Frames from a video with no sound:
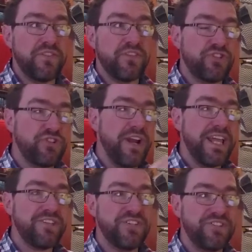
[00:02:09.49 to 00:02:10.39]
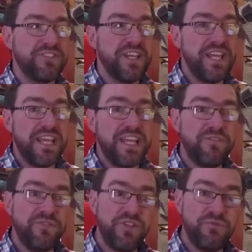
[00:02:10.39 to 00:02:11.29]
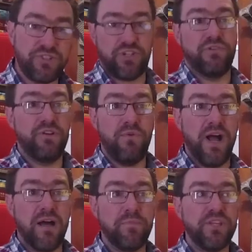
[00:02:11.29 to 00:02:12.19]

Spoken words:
stress is if you screw up,